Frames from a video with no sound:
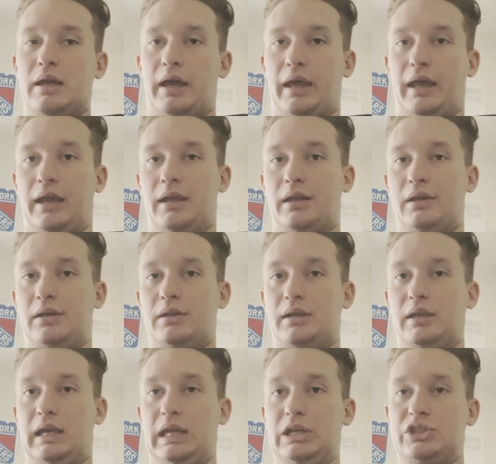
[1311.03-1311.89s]
And
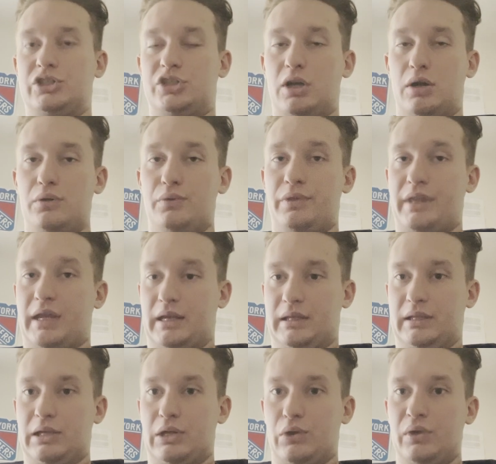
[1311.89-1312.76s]
it's shown
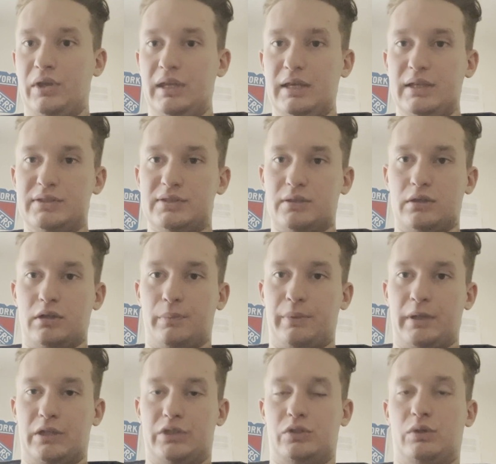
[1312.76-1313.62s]
that, you know, he is a
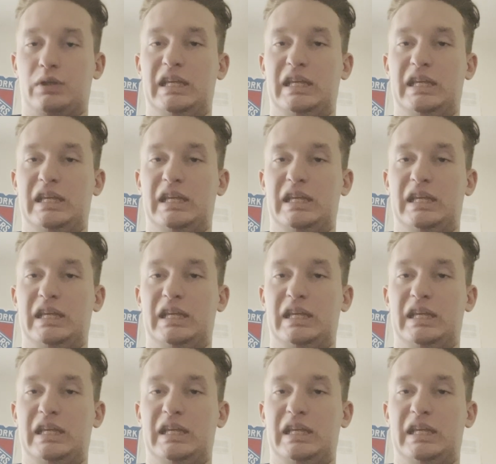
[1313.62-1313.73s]
good pitcher.